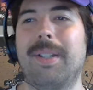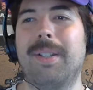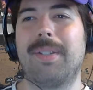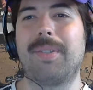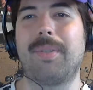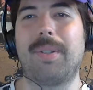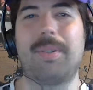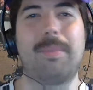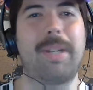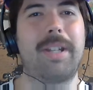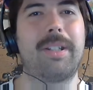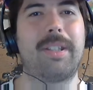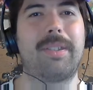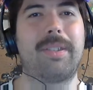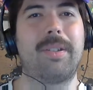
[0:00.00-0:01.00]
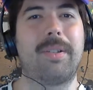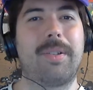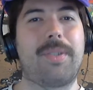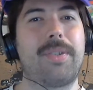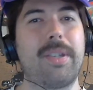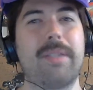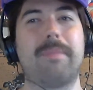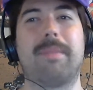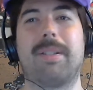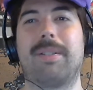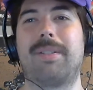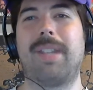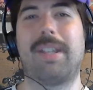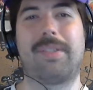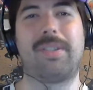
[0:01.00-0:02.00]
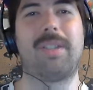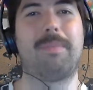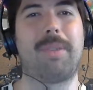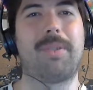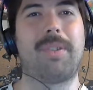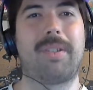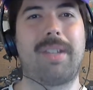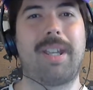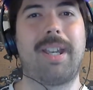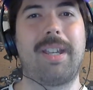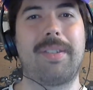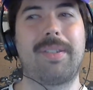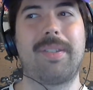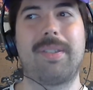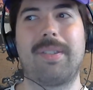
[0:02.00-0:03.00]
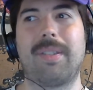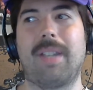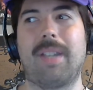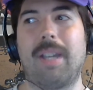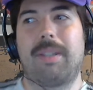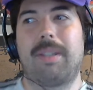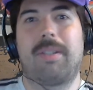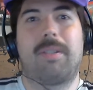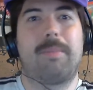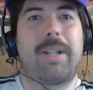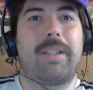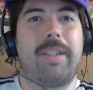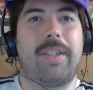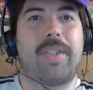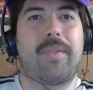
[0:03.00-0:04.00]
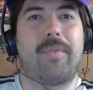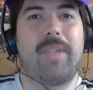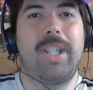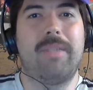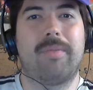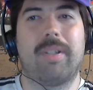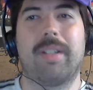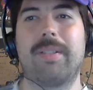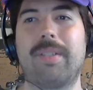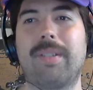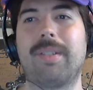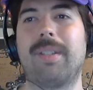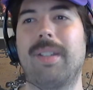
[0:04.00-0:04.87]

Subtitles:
So I don't mind that there's some dancing and music tasks. I mean, they're my least favorite,